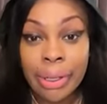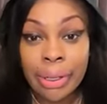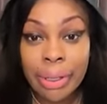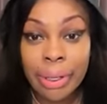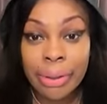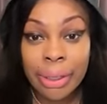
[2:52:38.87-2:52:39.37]

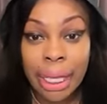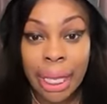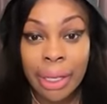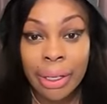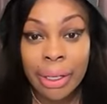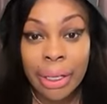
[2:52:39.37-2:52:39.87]

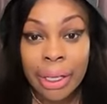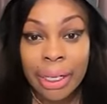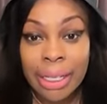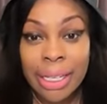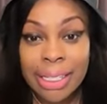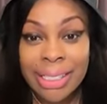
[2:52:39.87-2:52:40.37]
Okay,
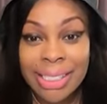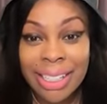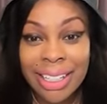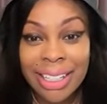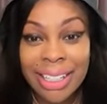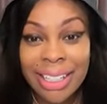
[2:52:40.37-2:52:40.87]
let's
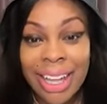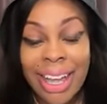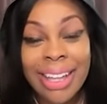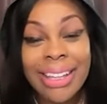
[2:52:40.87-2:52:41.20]
see.